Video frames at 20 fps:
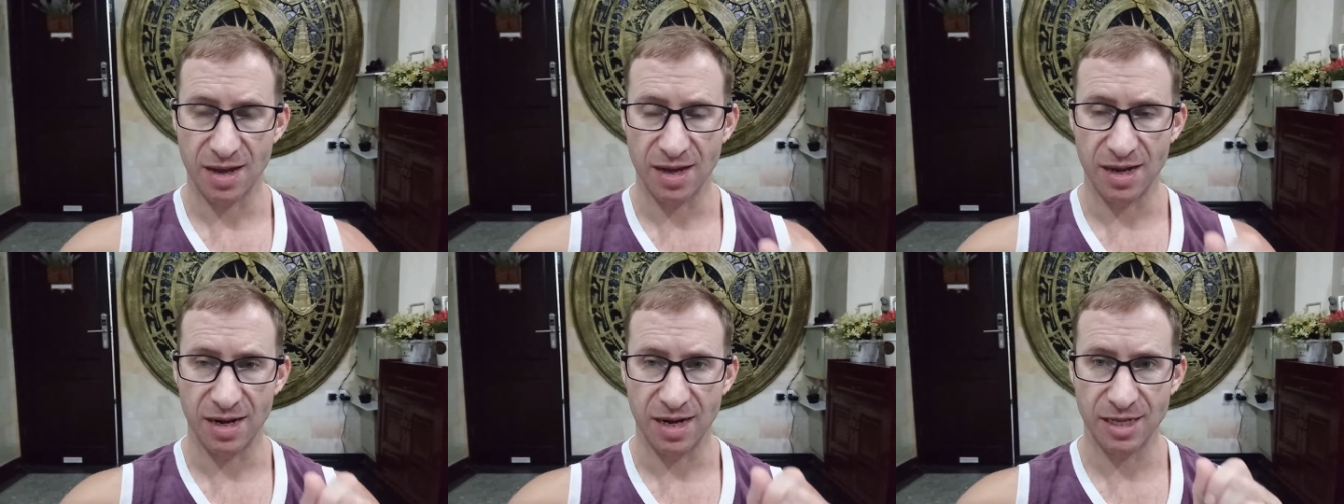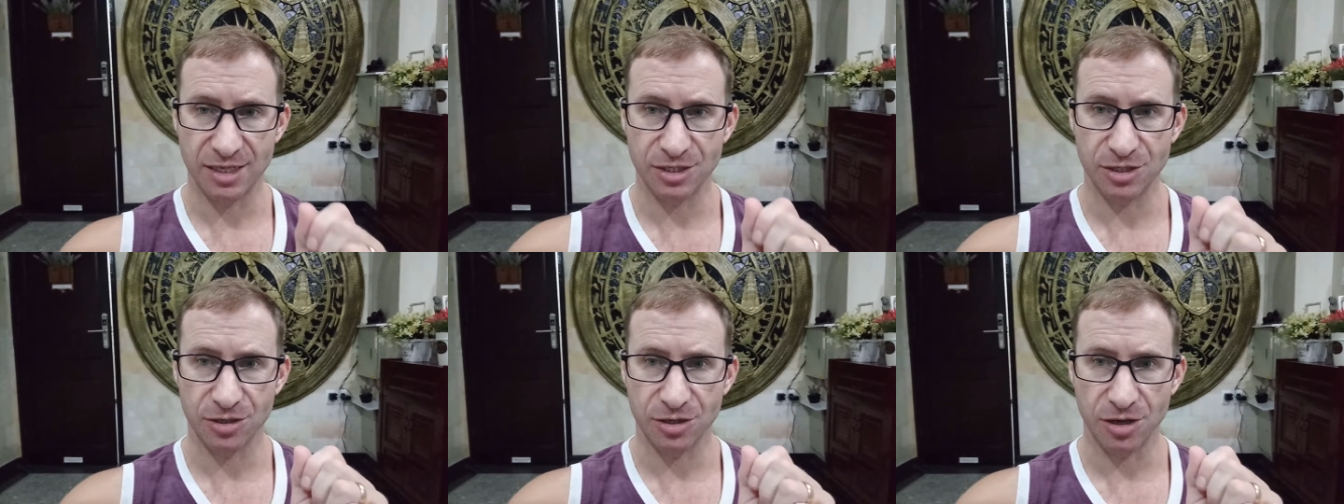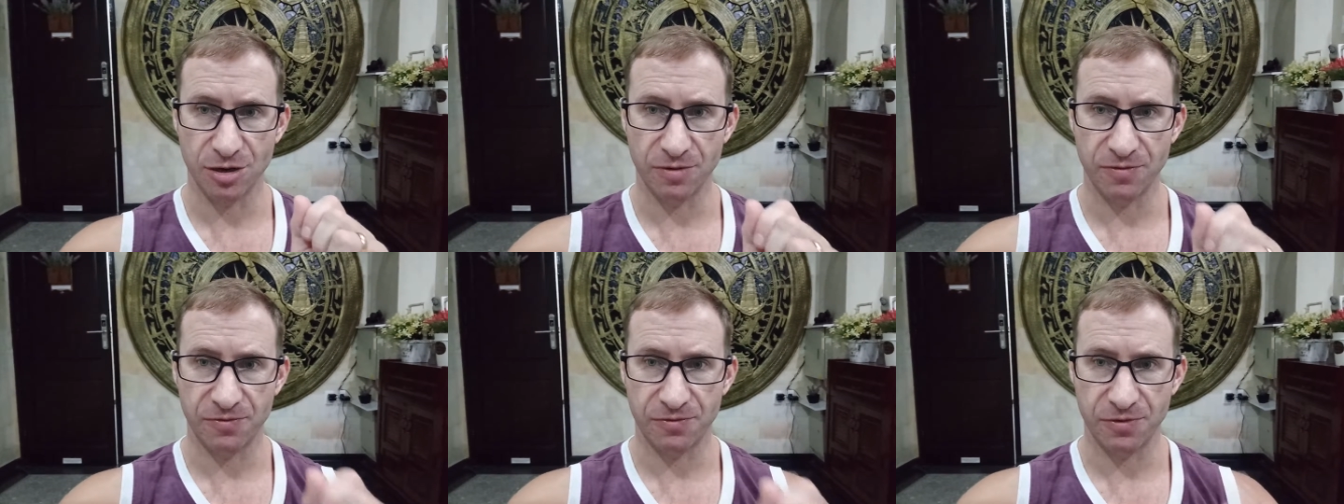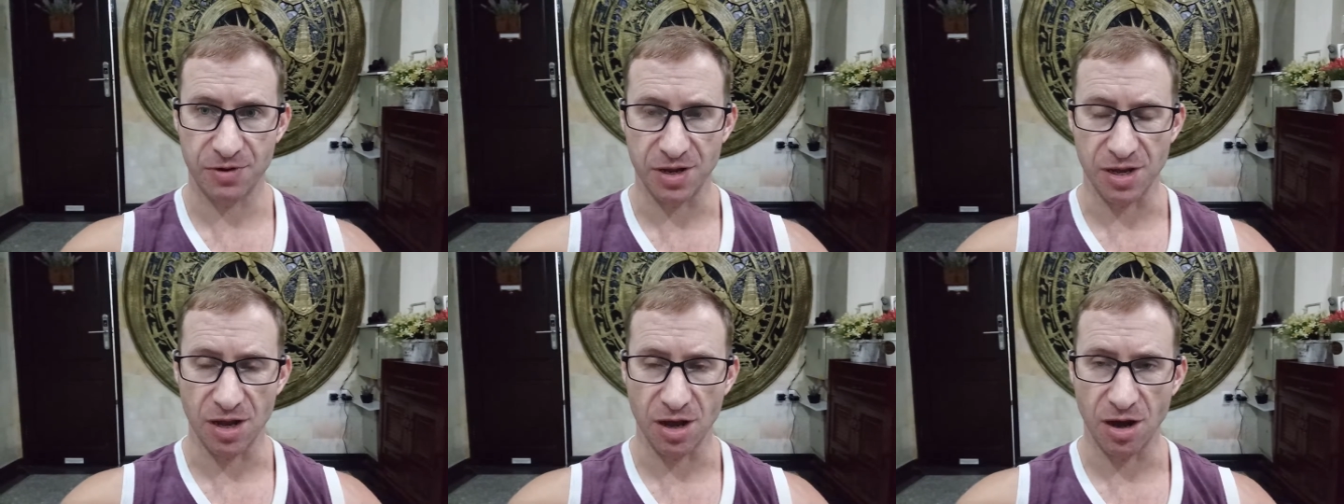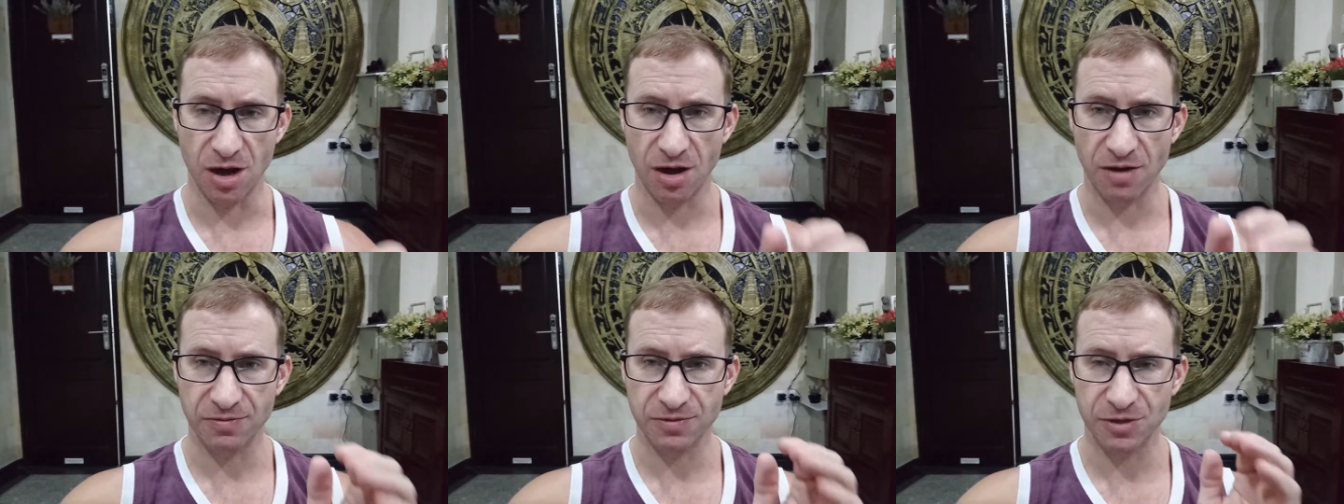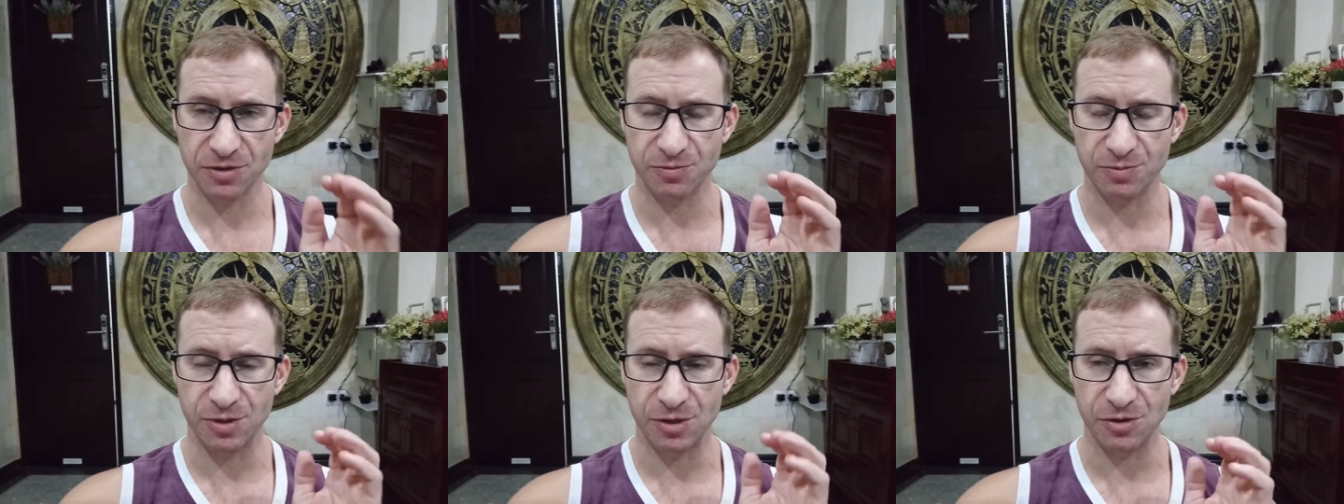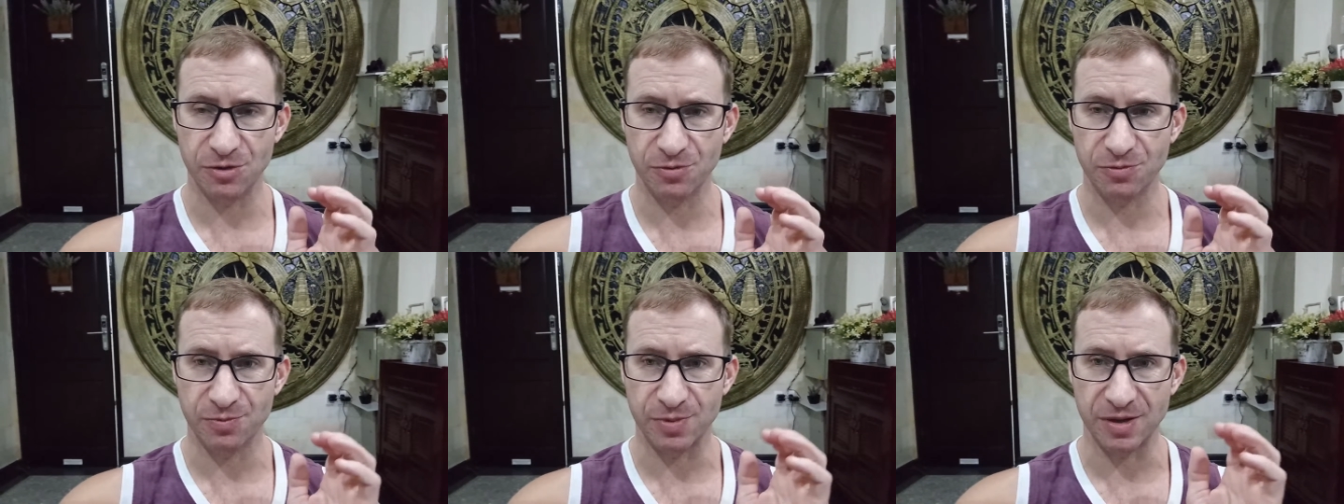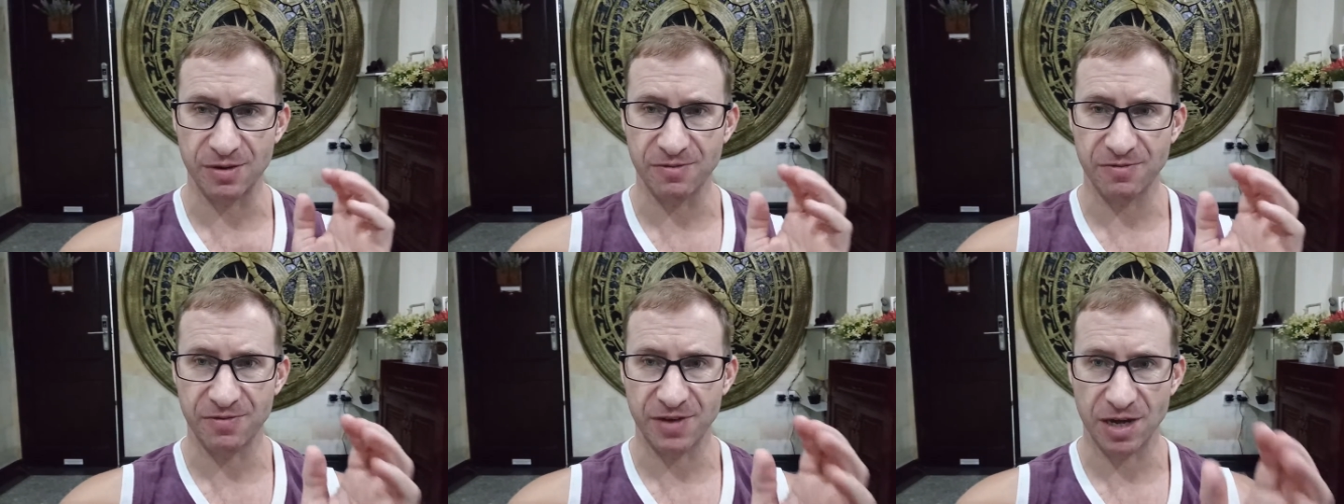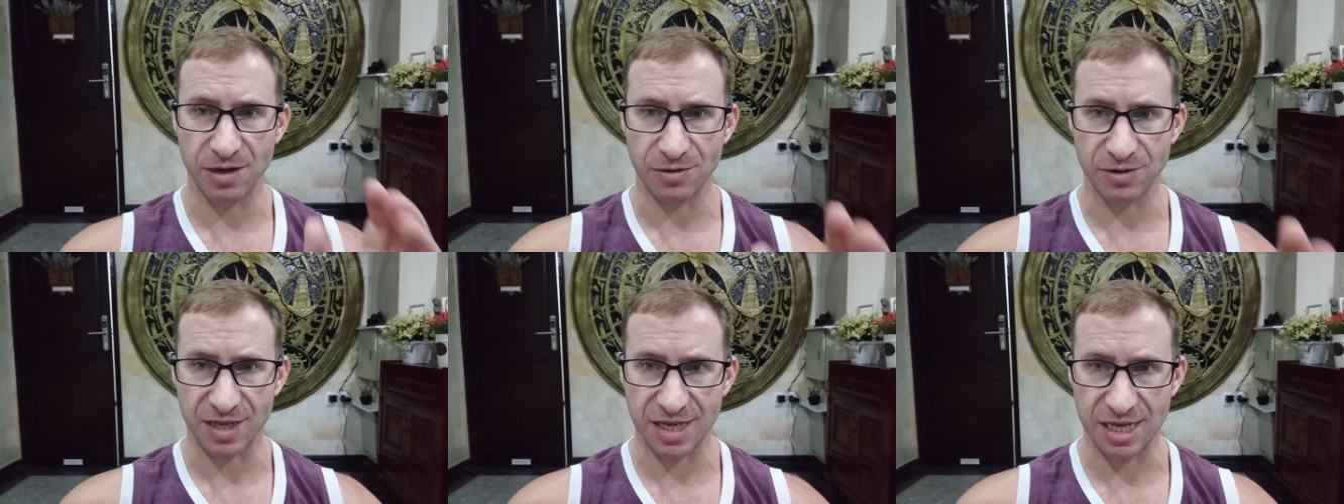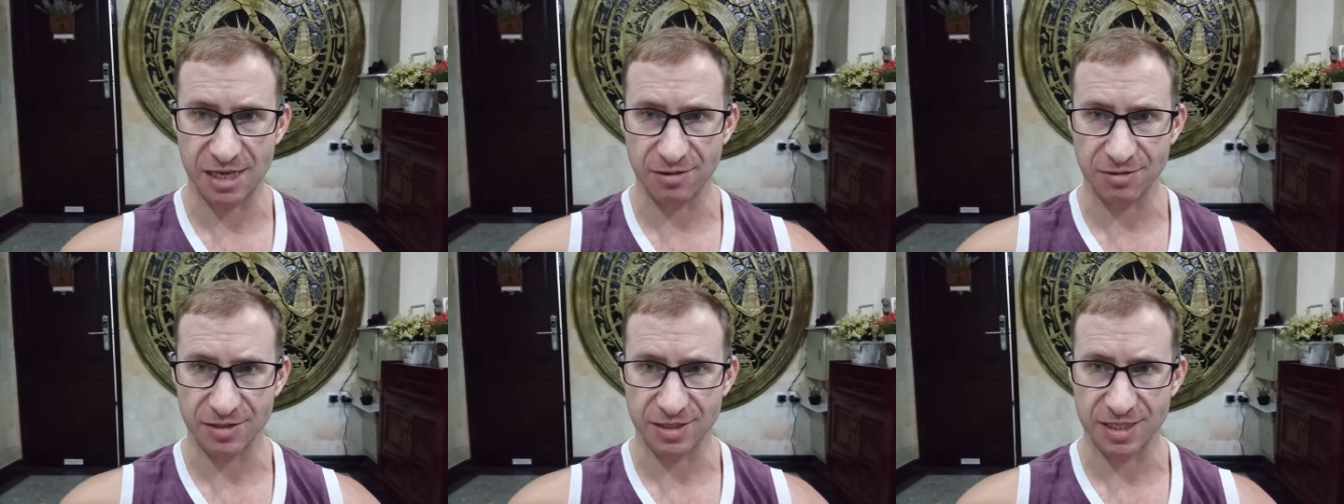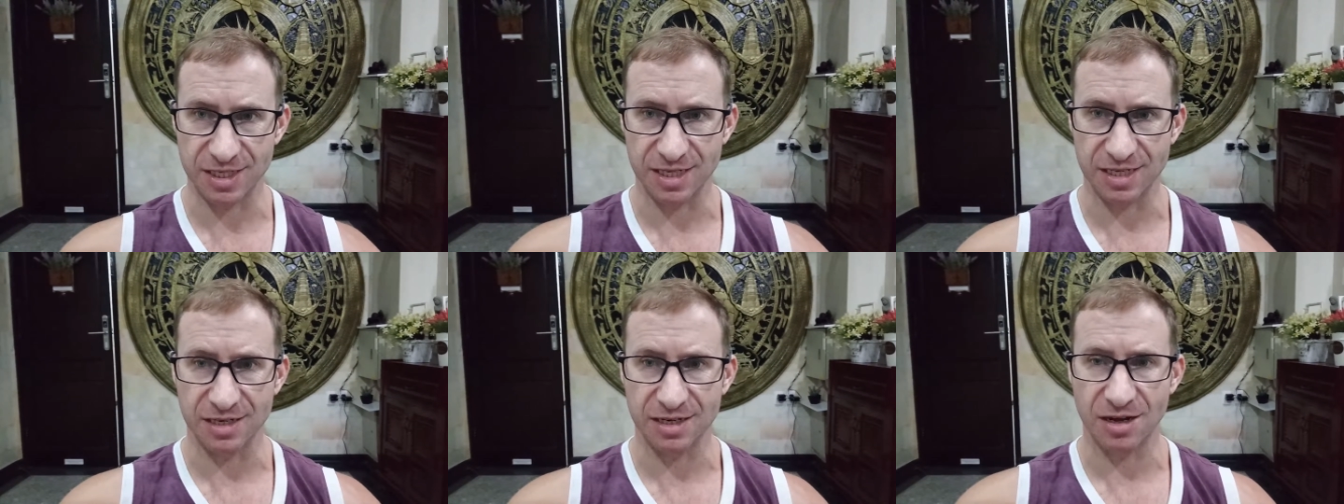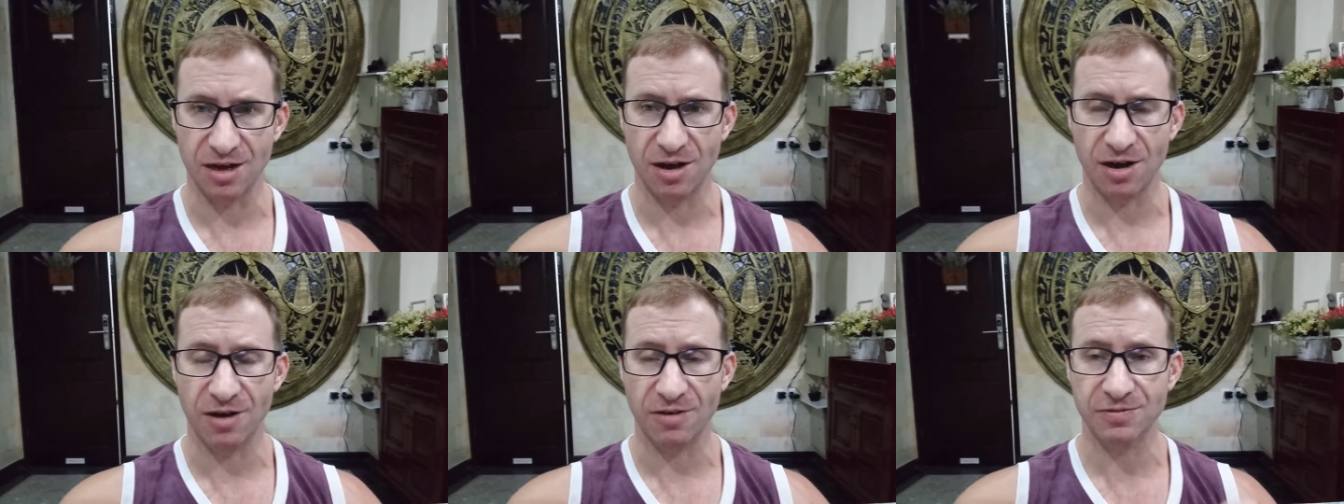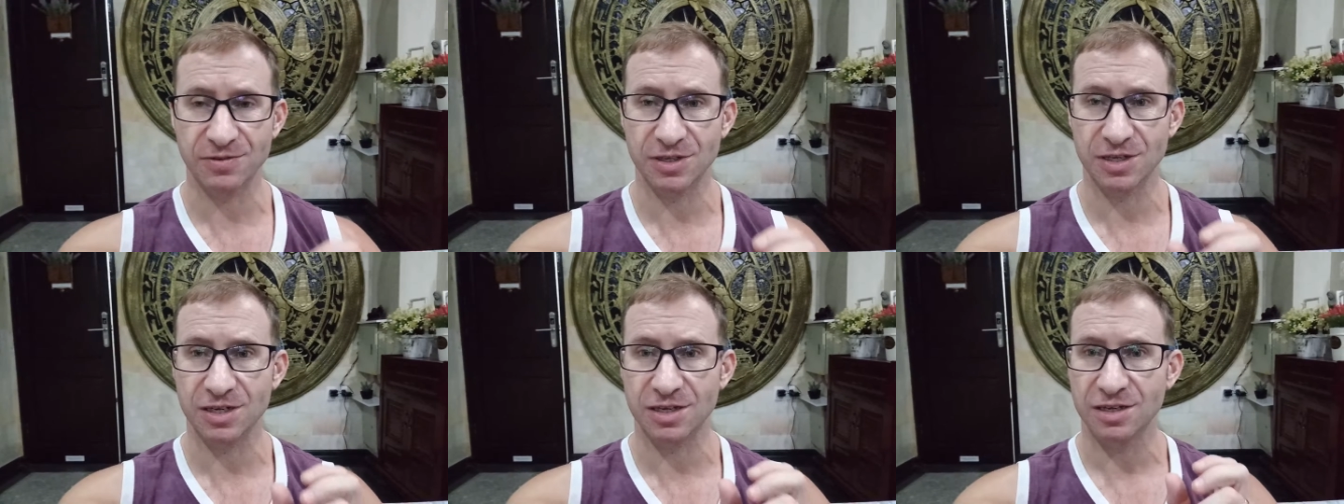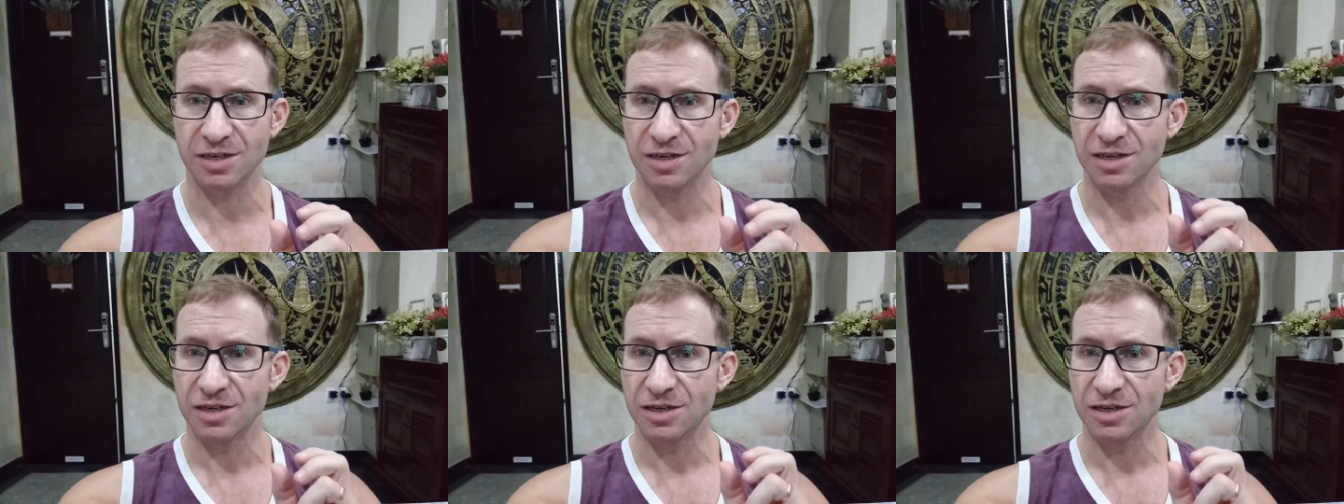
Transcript: I let you go free after you've been found guilty, after